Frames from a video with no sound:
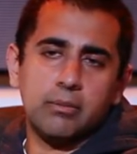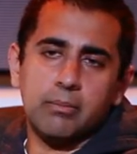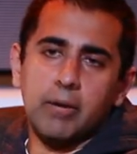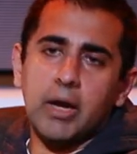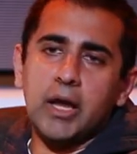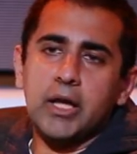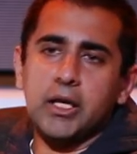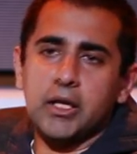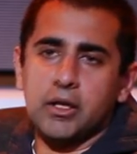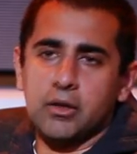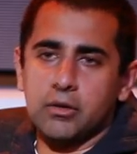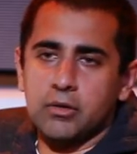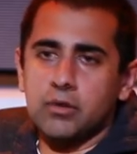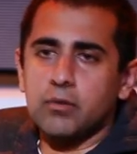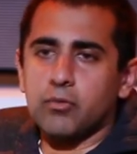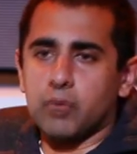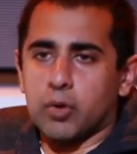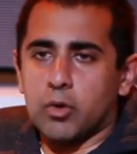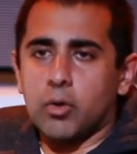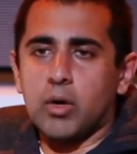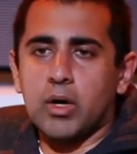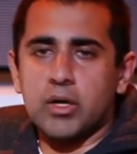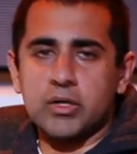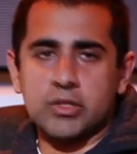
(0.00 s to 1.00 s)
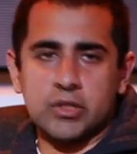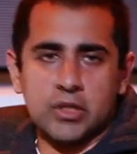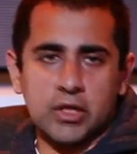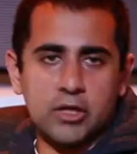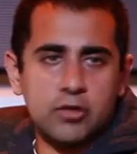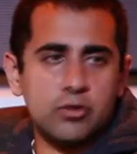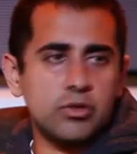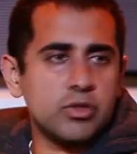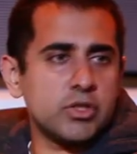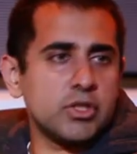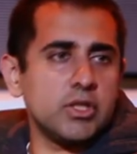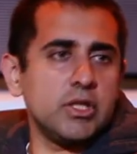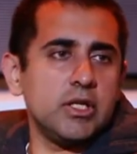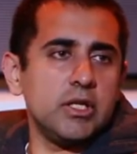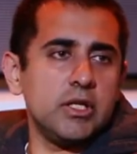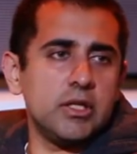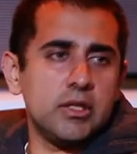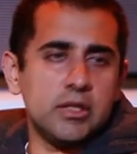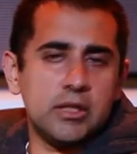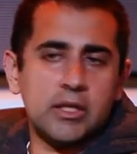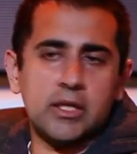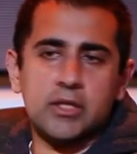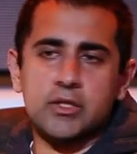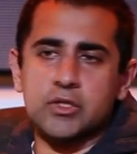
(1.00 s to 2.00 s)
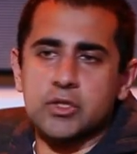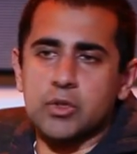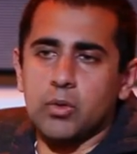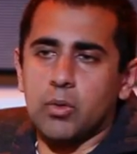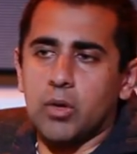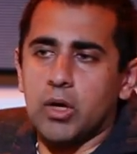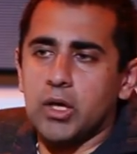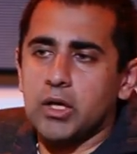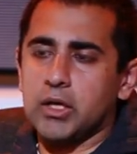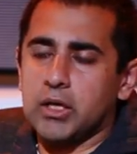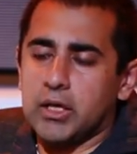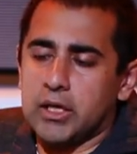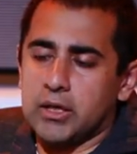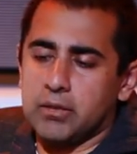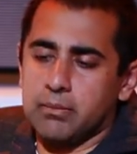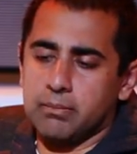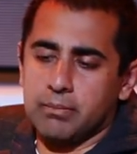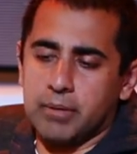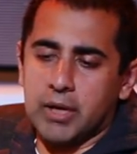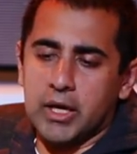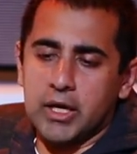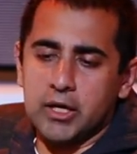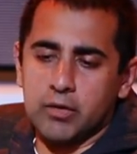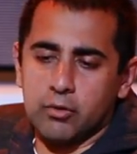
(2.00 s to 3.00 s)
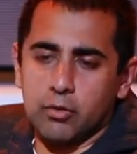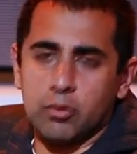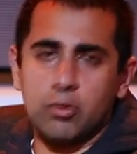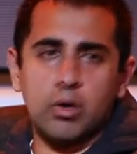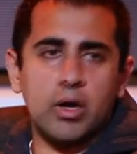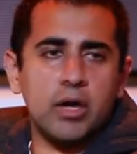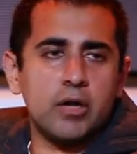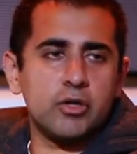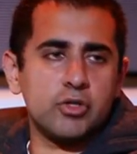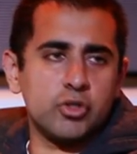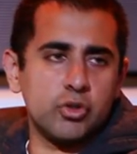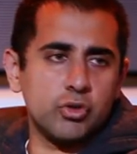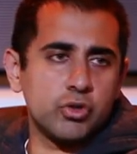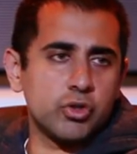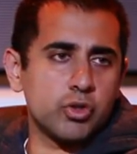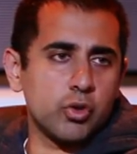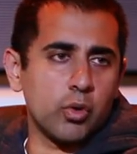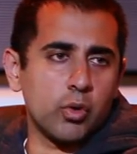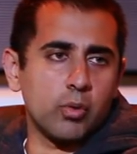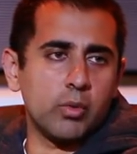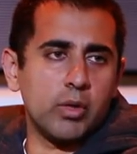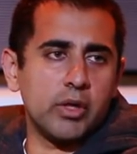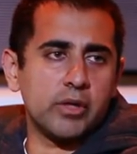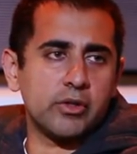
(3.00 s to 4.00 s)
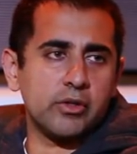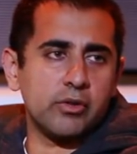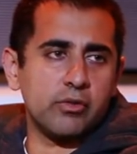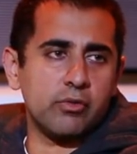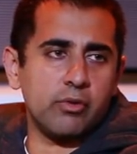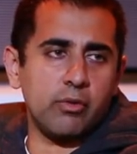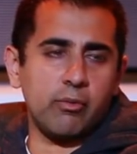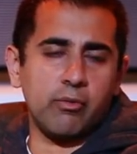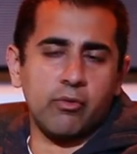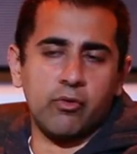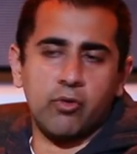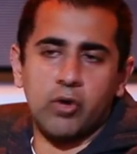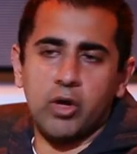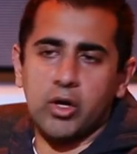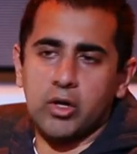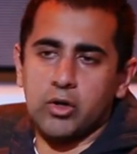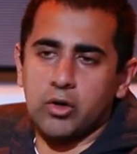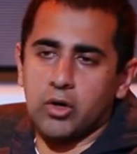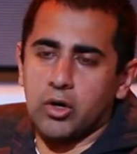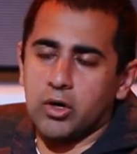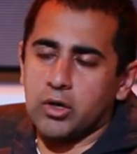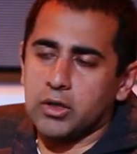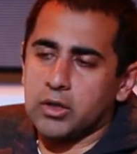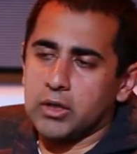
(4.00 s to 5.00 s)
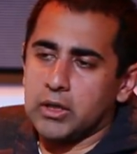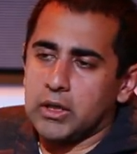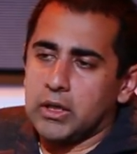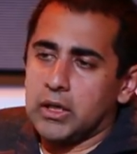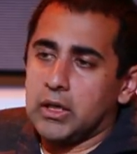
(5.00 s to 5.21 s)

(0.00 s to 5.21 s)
Mining requires electricity and so on, and buying requires your stored wealth in the form of a credit card.